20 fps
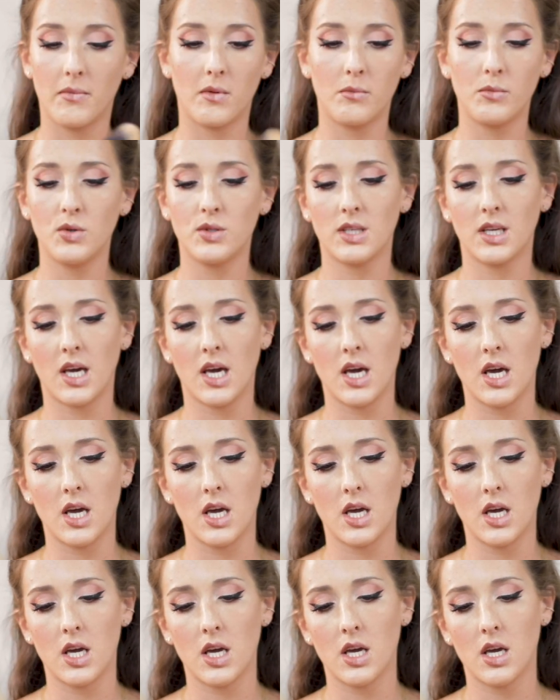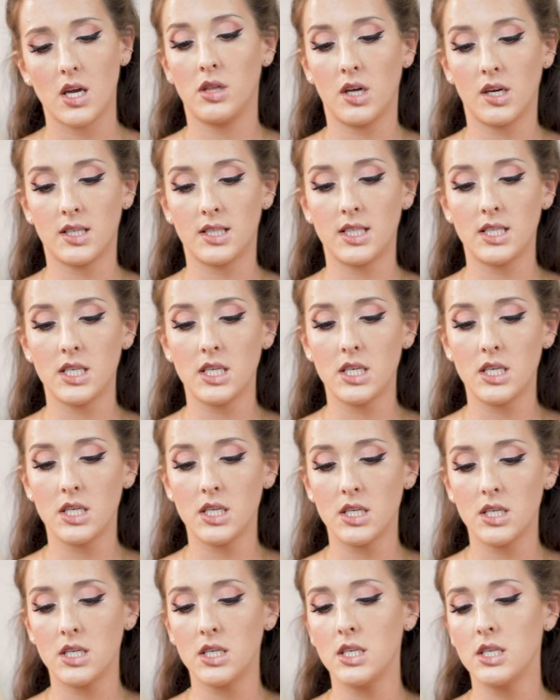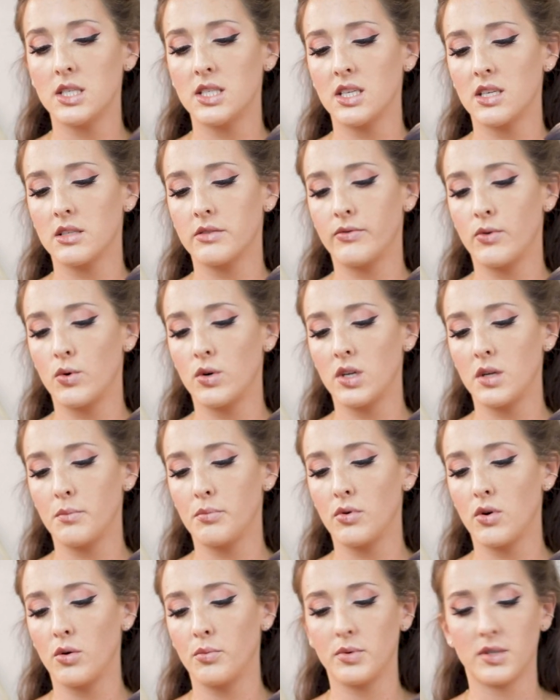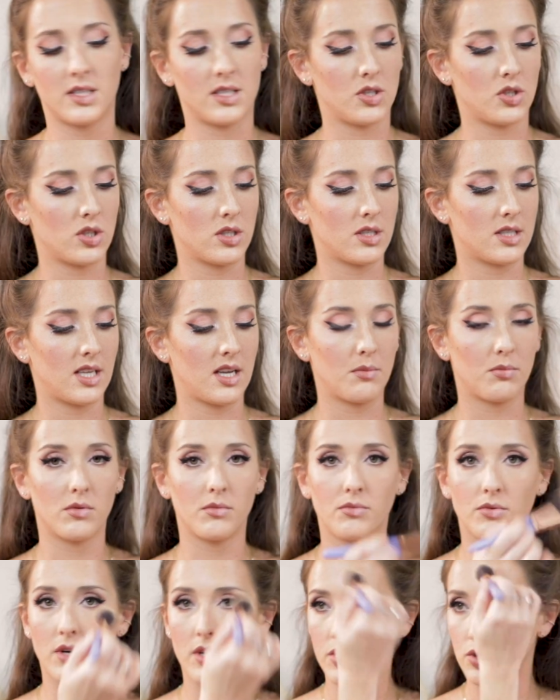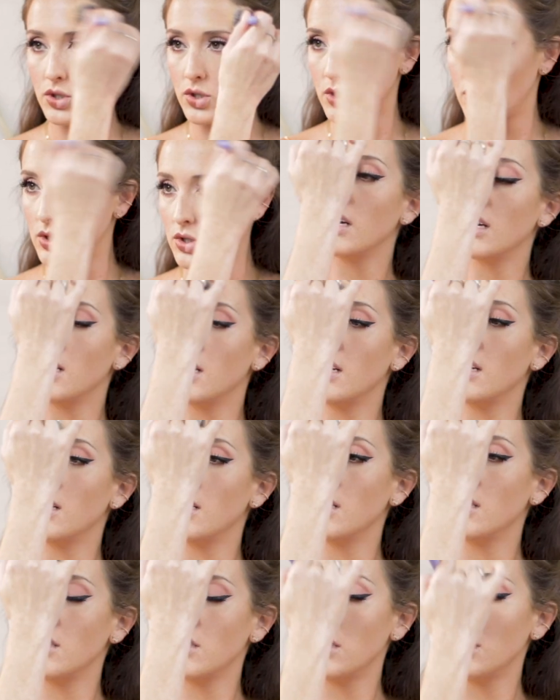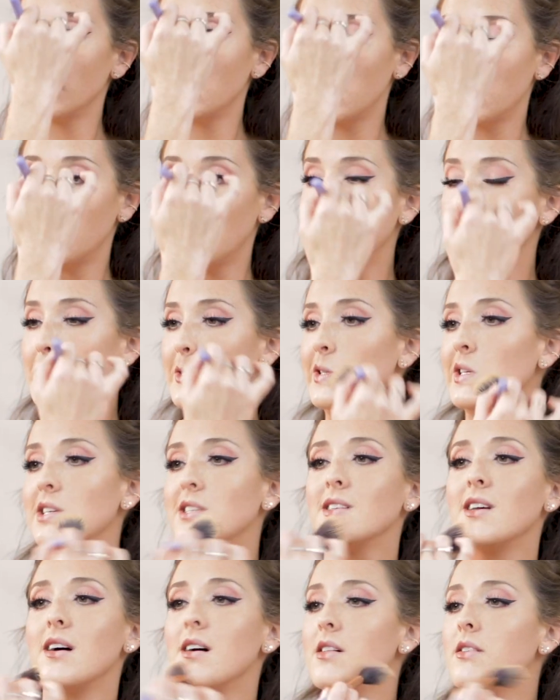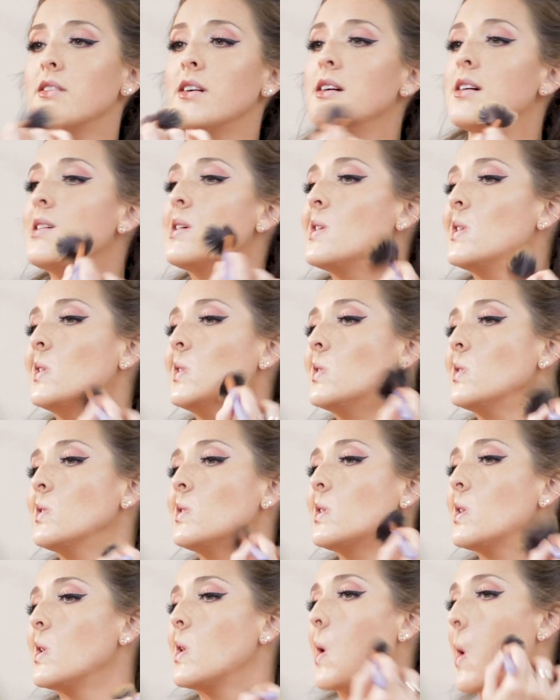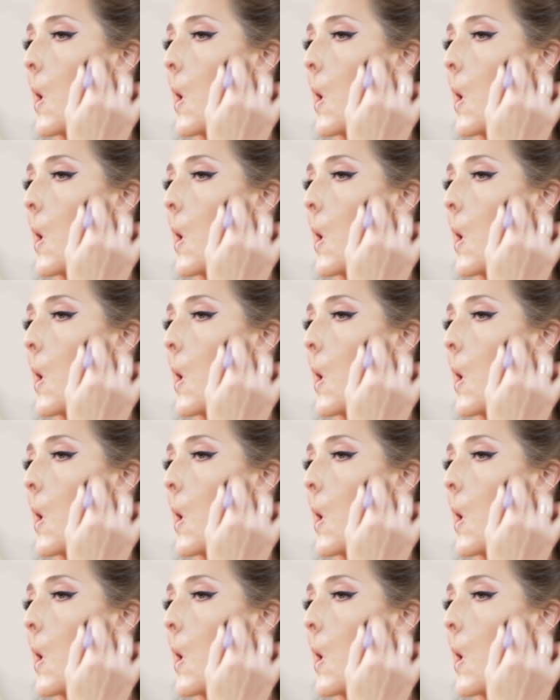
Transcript: I'm using a Luxie 640 Pro Precision Tapered Brush. And just dust this all around.